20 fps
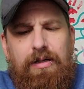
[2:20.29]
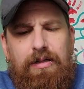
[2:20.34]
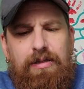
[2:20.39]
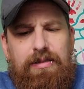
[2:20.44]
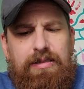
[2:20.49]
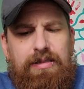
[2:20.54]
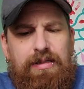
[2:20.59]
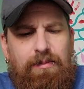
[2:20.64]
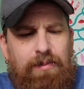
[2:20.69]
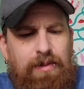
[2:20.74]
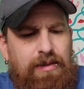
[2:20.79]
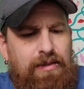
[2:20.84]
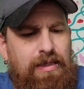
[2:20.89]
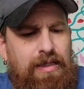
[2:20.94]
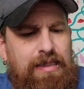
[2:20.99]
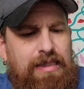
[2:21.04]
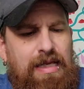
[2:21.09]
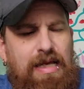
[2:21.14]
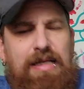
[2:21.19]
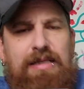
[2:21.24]
or something
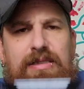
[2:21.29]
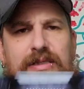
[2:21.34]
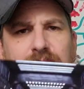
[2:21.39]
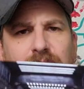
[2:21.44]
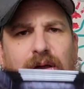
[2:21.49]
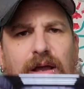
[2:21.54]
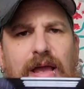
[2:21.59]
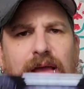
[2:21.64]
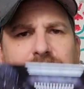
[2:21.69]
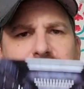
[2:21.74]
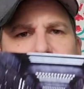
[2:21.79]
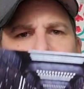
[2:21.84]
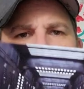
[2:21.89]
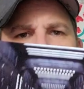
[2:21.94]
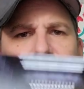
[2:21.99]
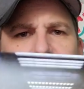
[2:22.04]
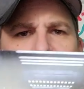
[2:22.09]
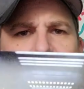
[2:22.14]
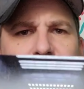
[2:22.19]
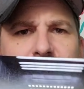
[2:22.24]
like that. So I have this
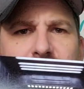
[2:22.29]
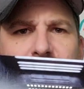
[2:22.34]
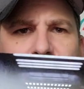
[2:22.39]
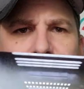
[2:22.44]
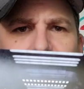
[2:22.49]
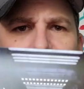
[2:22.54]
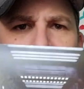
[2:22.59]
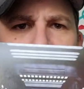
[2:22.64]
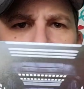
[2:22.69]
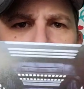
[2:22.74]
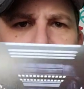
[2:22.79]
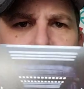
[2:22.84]
guy here.